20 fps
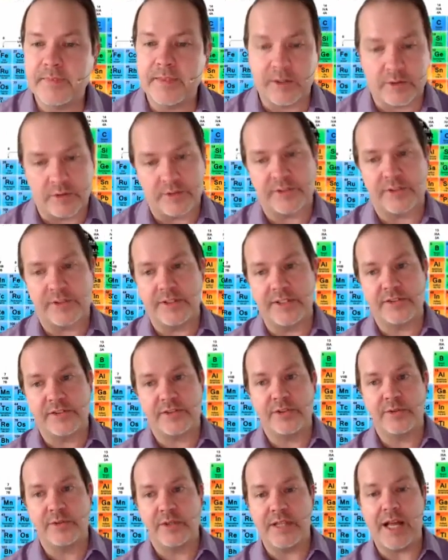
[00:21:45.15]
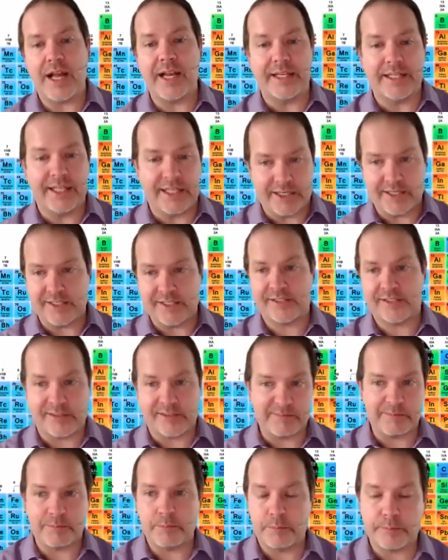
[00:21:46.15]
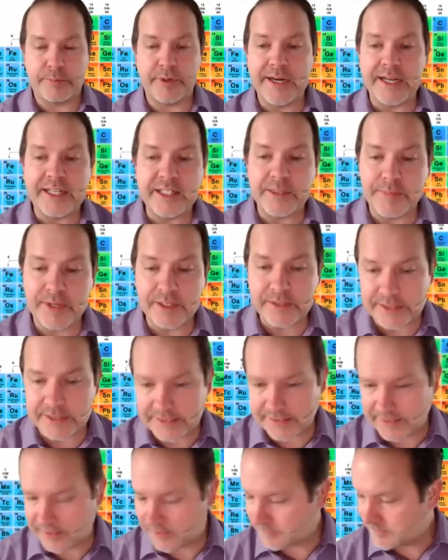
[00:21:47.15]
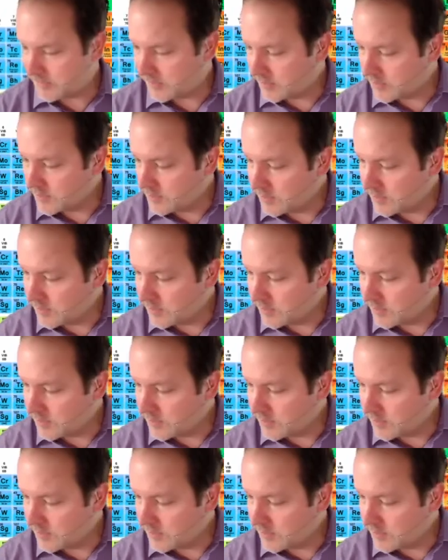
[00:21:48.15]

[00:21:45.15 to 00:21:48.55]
the closer it is to a line, and it's some predictability there.